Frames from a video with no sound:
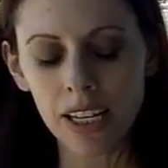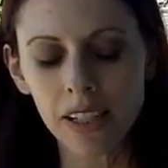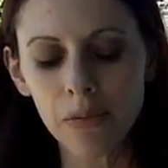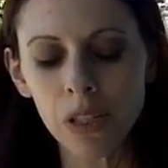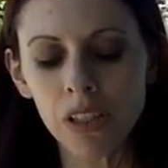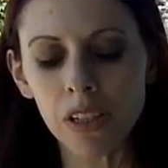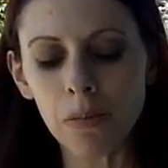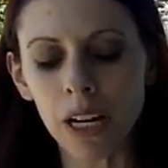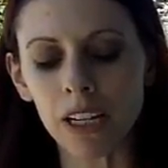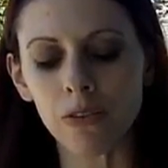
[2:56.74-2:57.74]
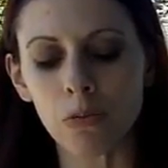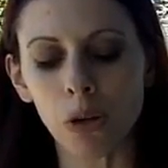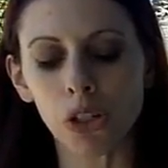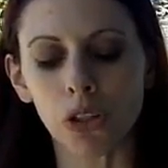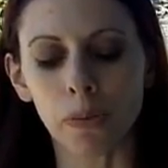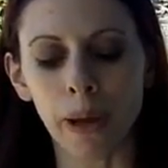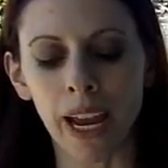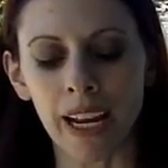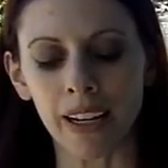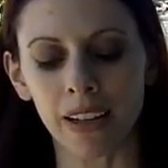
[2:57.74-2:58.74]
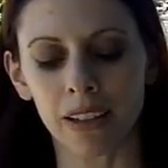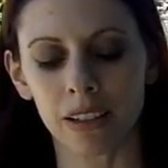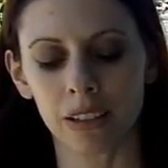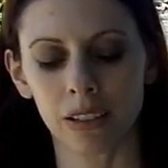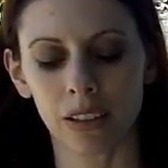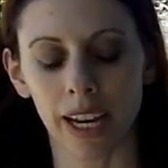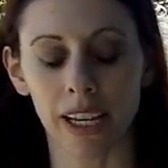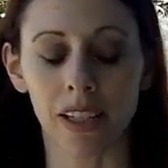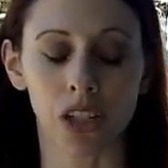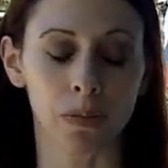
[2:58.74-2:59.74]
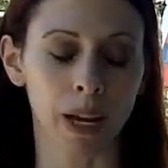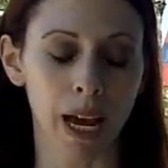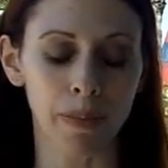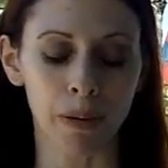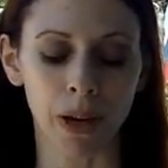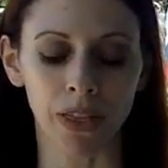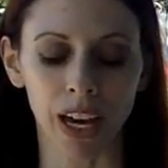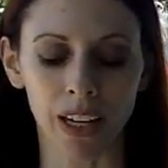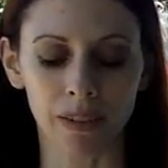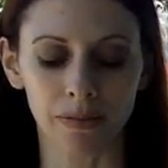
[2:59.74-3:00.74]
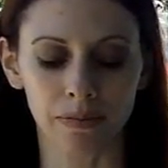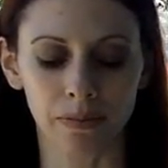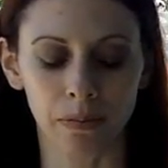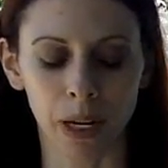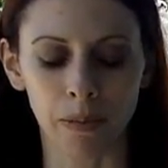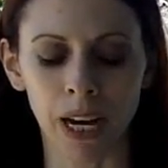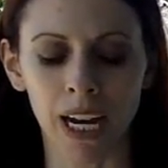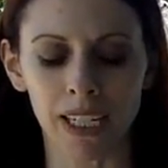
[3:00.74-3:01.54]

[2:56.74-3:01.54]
He seems in some kind of emotional pain. I guess I should be happy about that, but I'm